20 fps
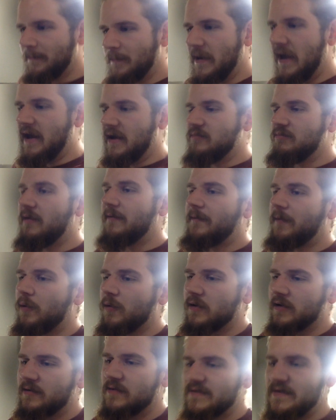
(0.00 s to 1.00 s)
And
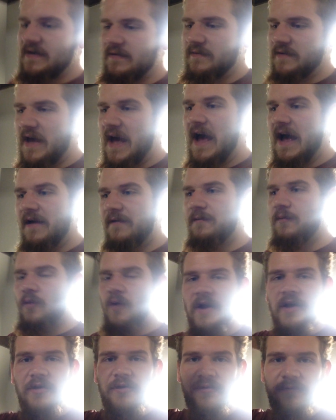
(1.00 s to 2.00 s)
before I was even
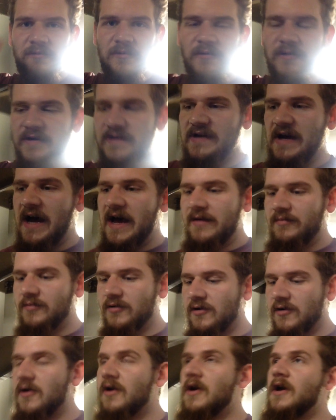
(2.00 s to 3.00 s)
halfway through the
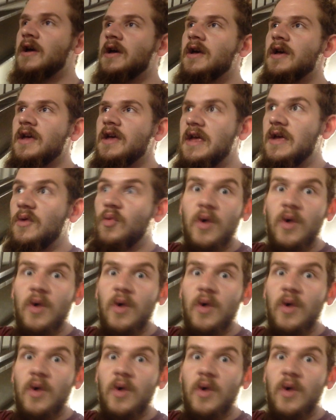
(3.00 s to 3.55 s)
timer, it